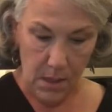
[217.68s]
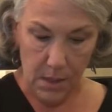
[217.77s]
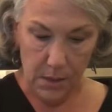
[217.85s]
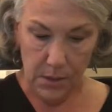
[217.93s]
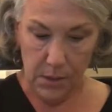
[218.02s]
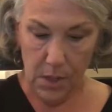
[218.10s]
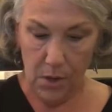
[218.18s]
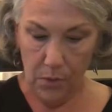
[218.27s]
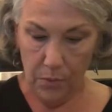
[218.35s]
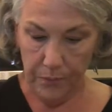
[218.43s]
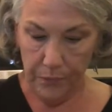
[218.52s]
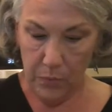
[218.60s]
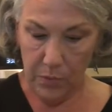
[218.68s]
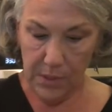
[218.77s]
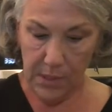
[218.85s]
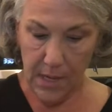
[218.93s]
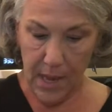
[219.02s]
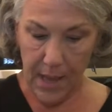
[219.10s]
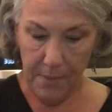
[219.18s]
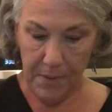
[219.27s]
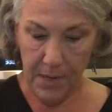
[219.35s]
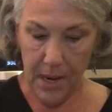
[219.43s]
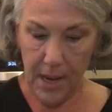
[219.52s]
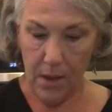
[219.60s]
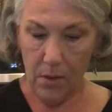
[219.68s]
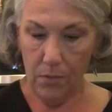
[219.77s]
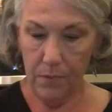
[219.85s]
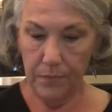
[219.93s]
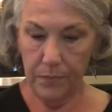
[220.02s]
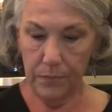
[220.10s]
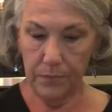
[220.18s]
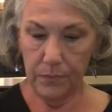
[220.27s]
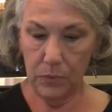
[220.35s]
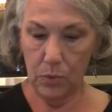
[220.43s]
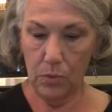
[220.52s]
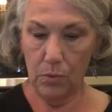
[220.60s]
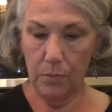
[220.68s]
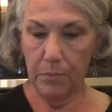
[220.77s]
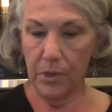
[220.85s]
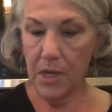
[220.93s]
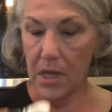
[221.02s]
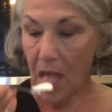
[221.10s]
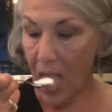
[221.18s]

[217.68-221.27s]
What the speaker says: So, what's going to happen now? Ooh, pretty.